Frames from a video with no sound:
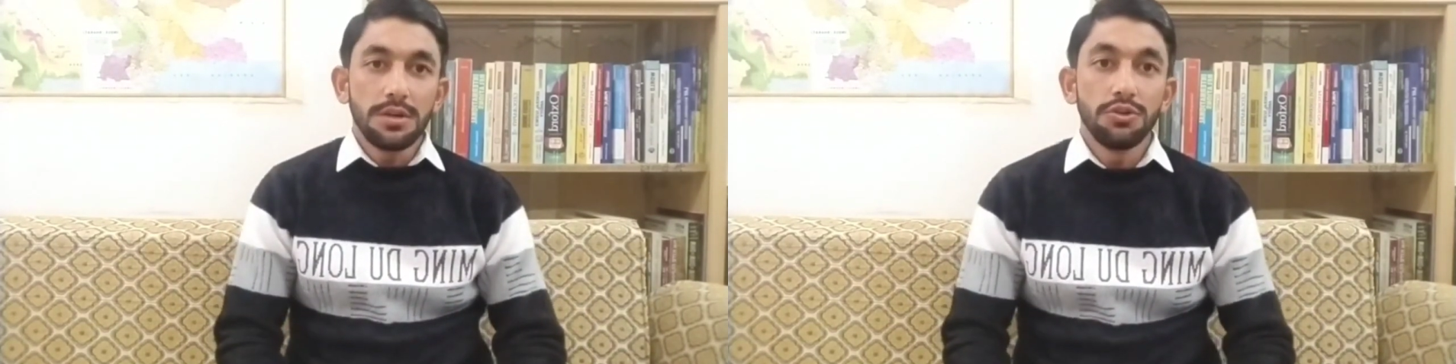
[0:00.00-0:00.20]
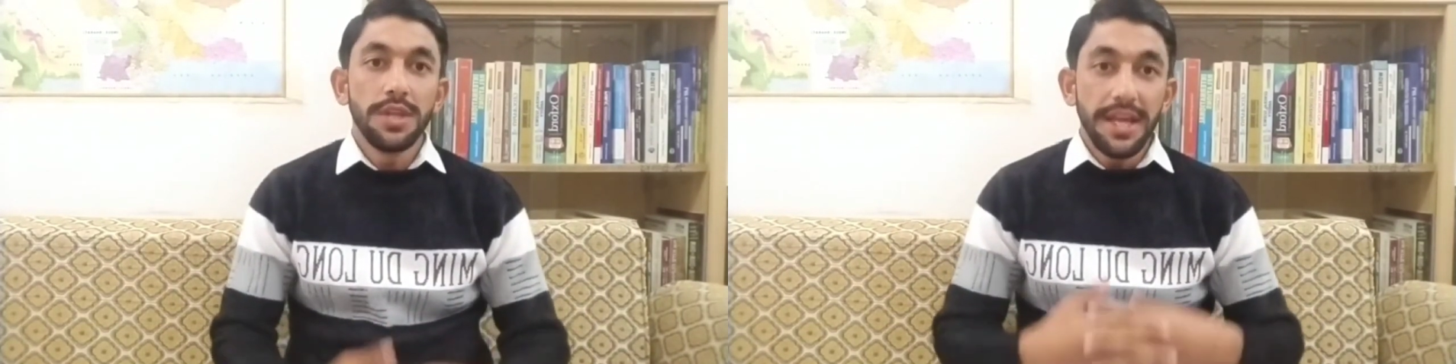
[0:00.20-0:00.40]

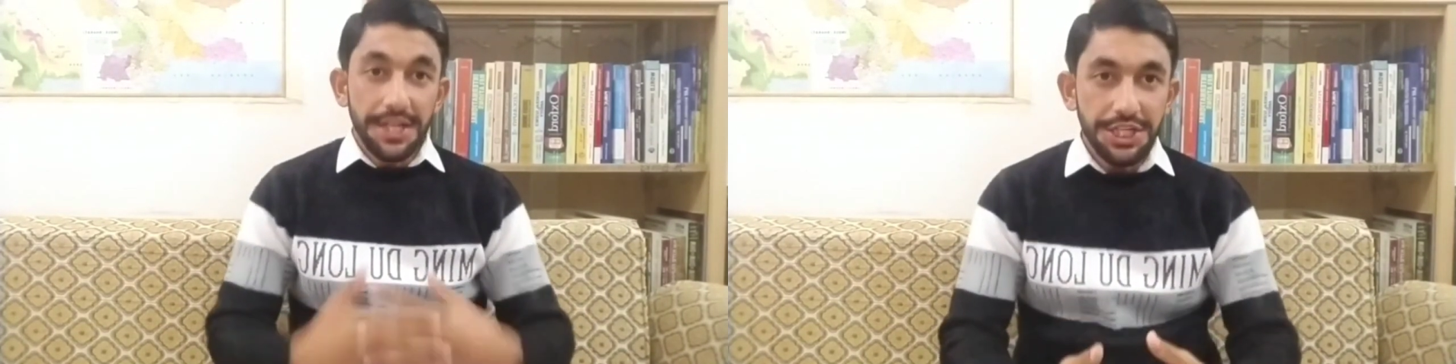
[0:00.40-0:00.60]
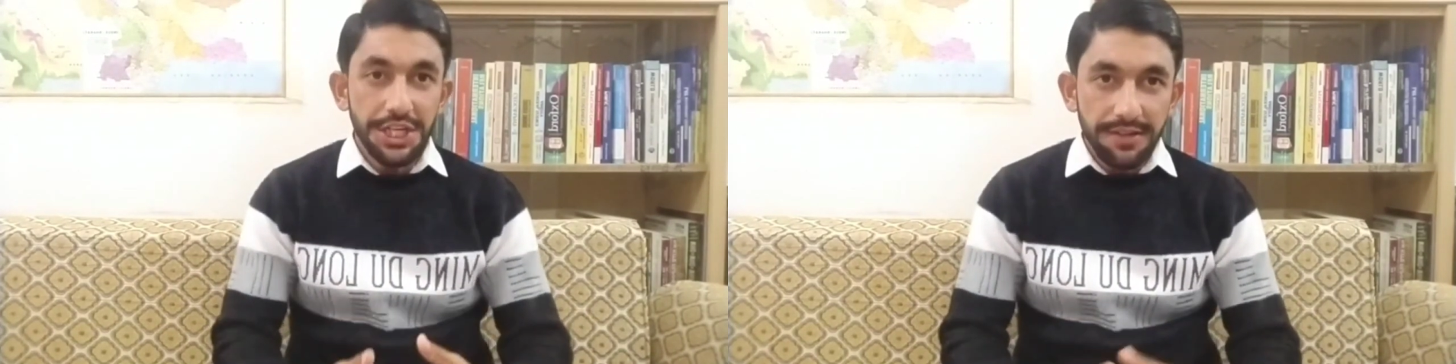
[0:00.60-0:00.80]

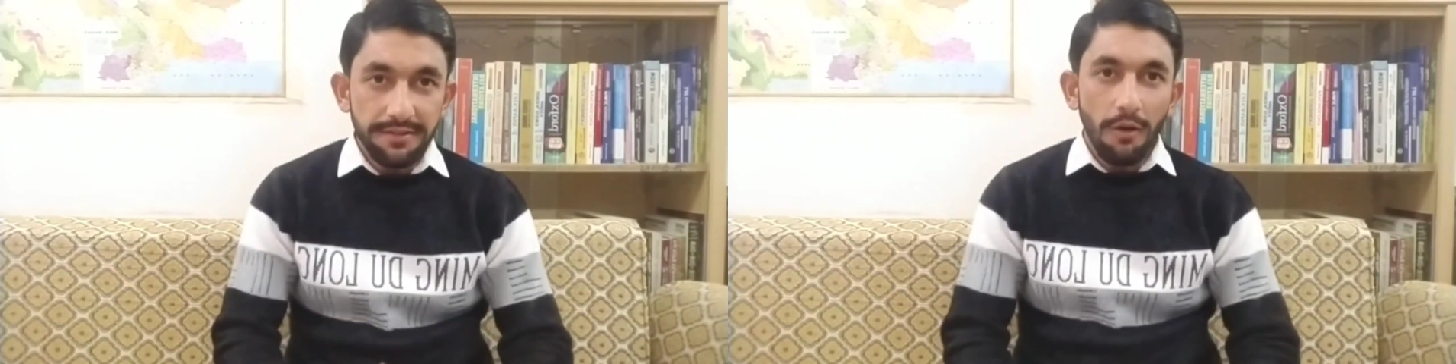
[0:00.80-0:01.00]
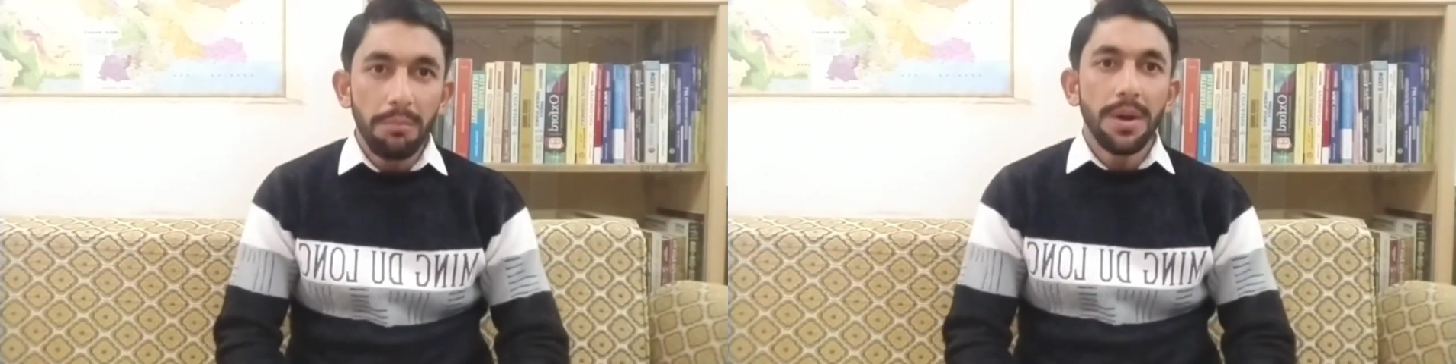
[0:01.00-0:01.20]
initiative
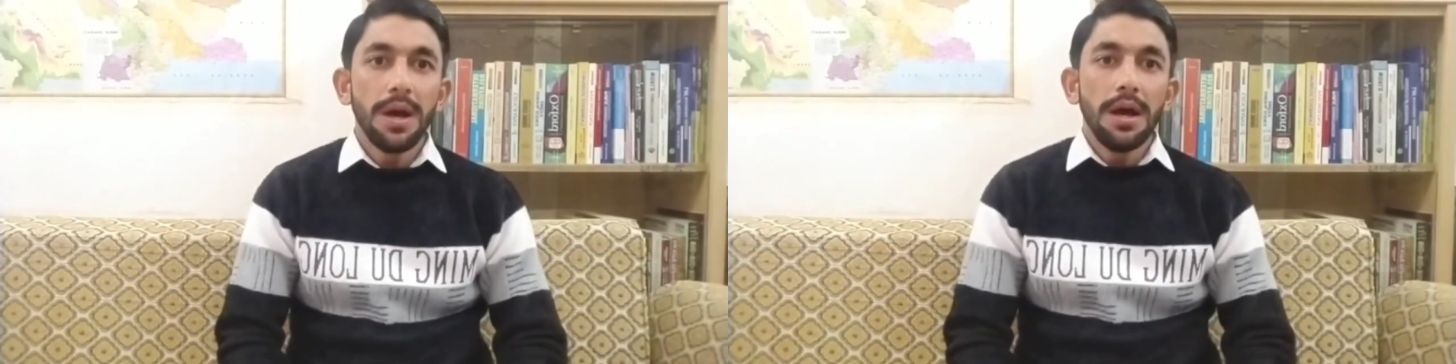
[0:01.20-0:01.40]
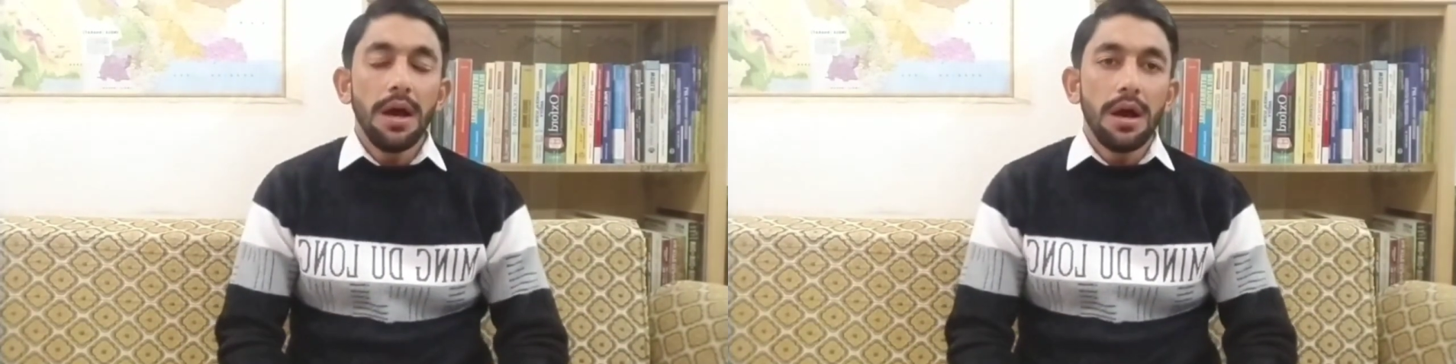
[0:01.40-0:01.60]
of
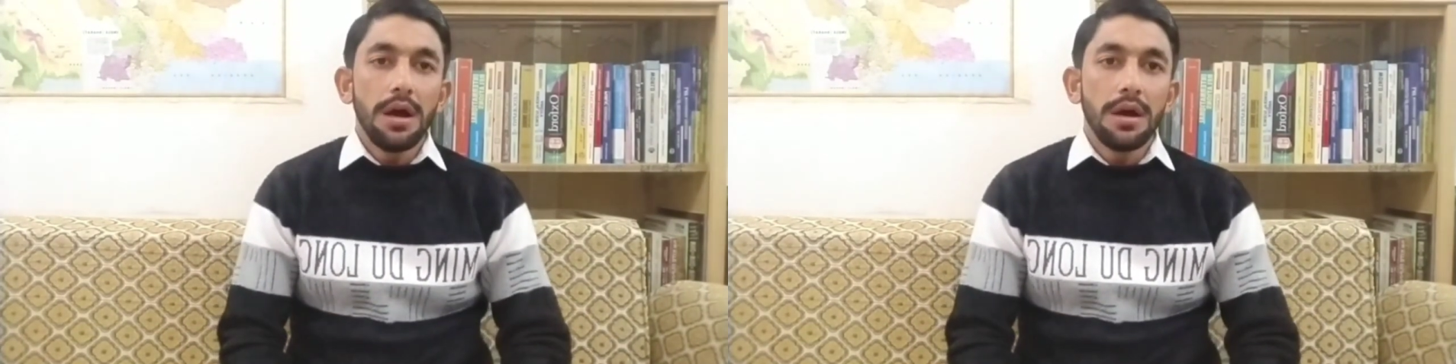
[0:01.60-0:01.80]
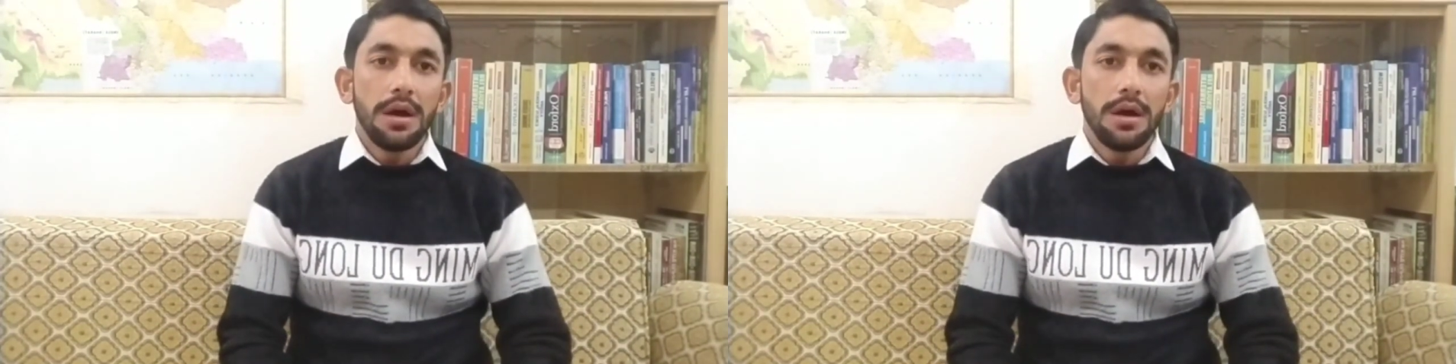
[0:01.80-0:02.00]

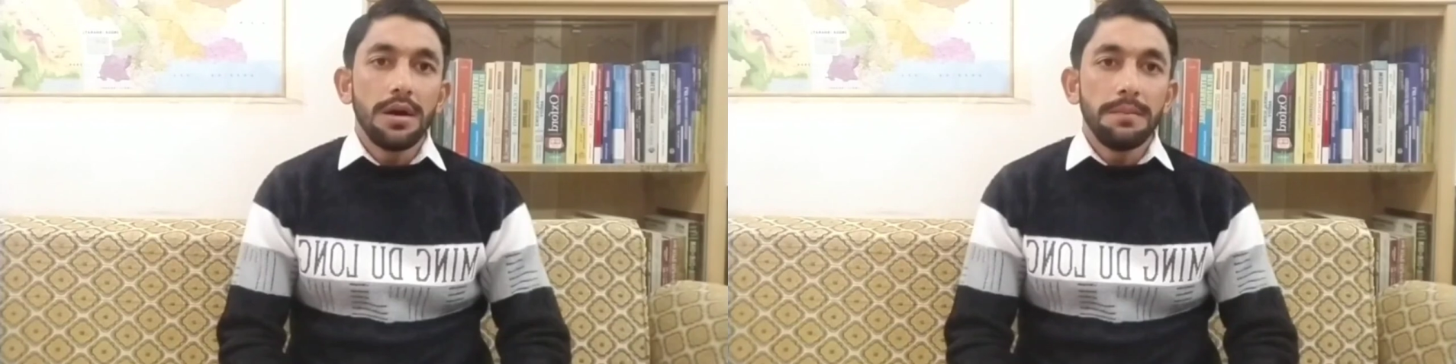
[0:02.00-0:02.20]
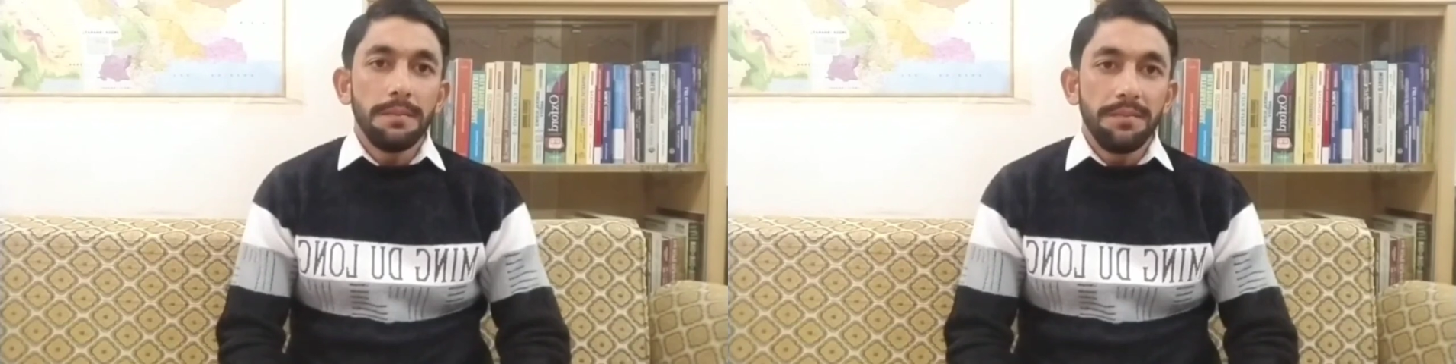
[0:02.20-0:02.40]

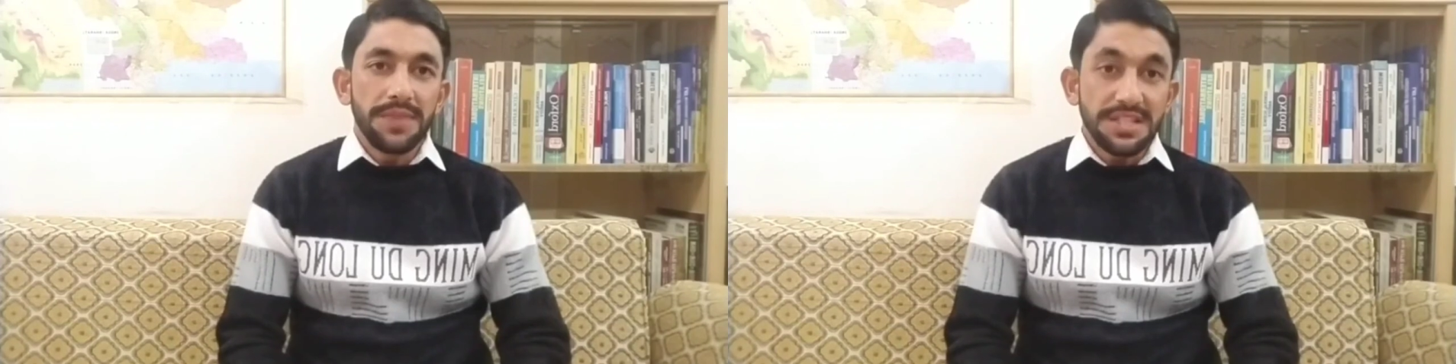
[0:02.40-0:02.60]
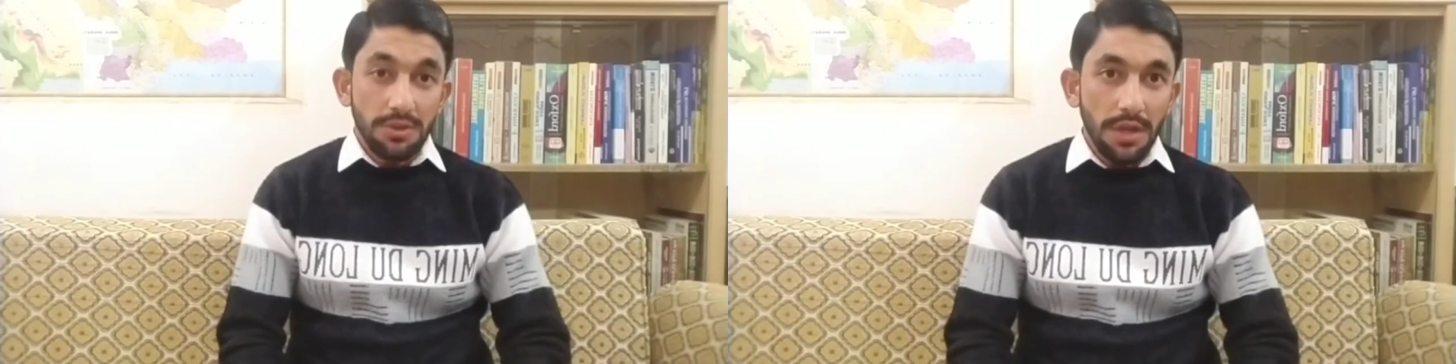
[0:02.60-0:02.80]

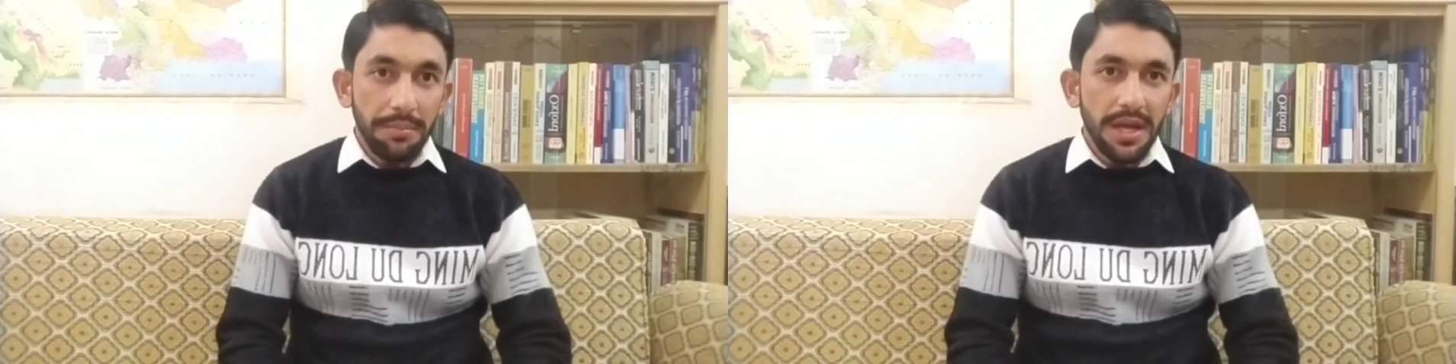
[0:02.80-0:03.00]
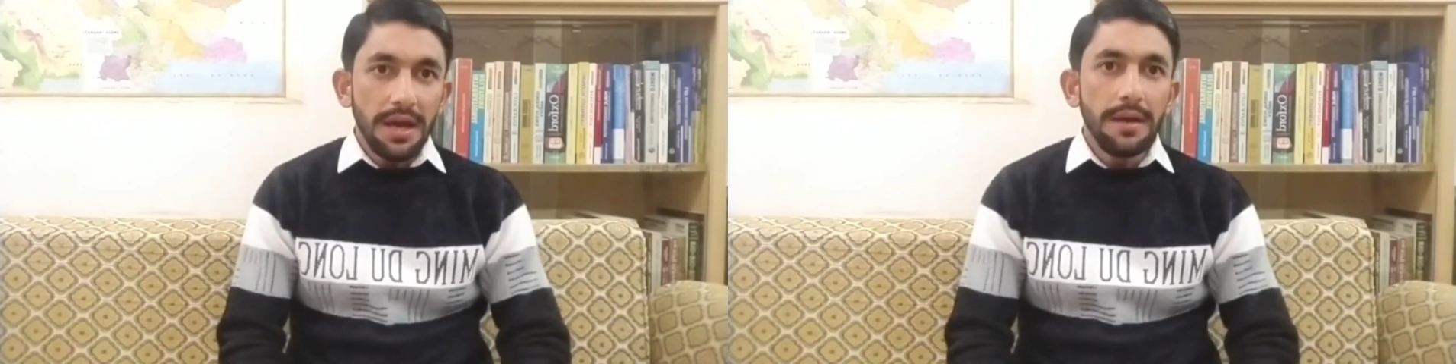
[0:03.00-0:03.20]
South
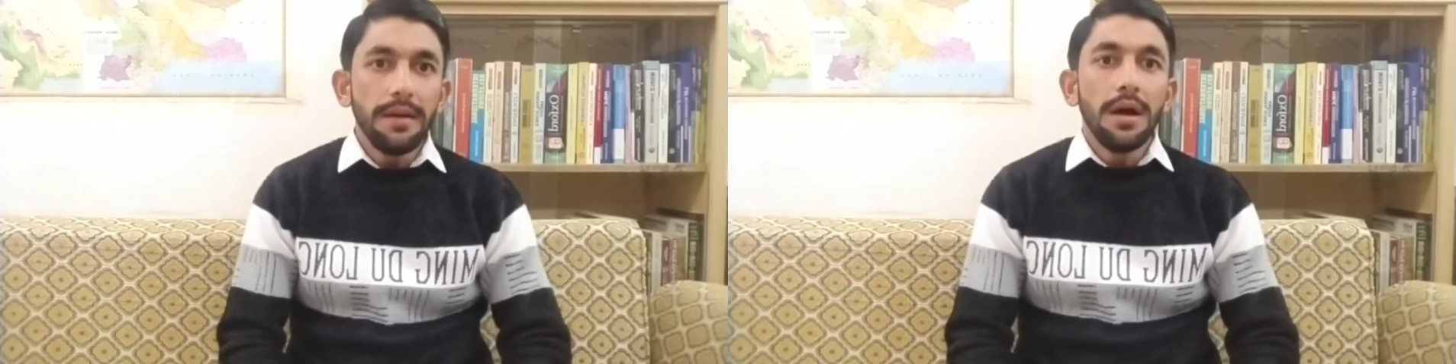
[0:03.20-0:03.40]
Africa.